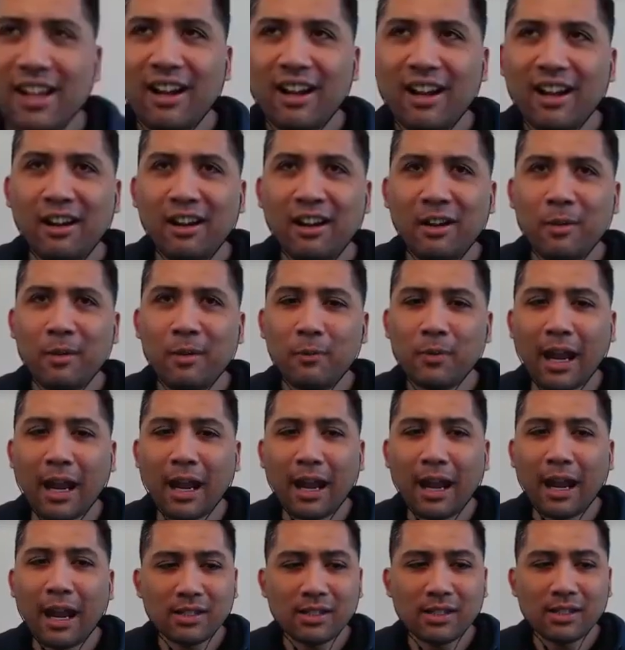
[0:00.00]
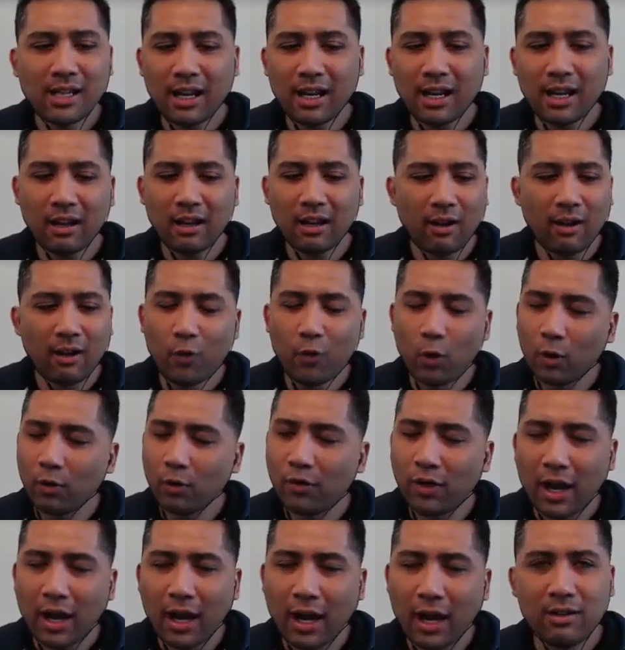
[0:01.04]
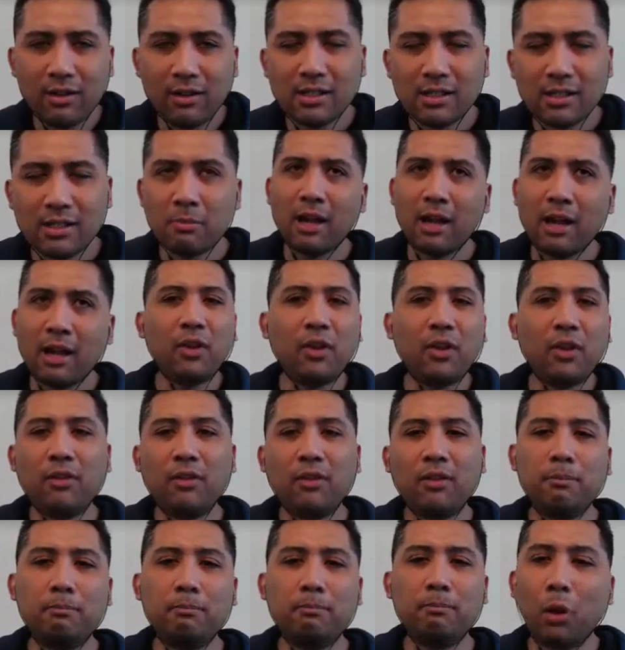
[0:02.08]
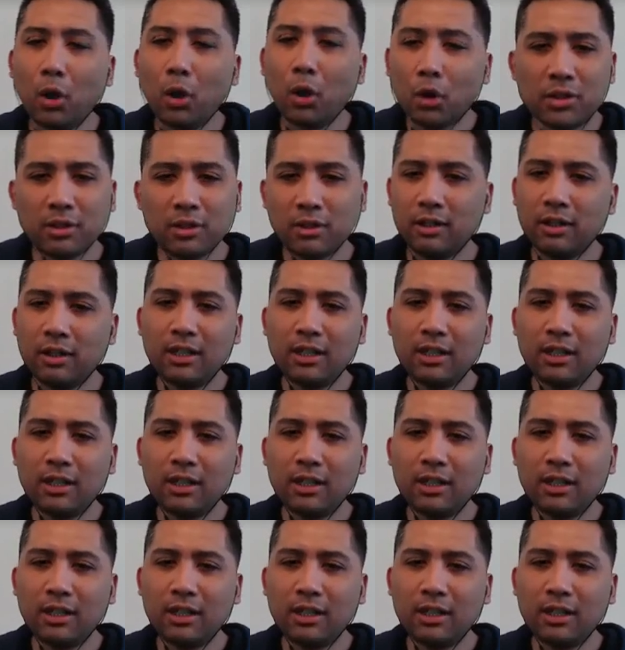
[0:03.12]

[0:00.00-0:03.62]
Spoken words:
I have to say Form 5 is my favorite personally.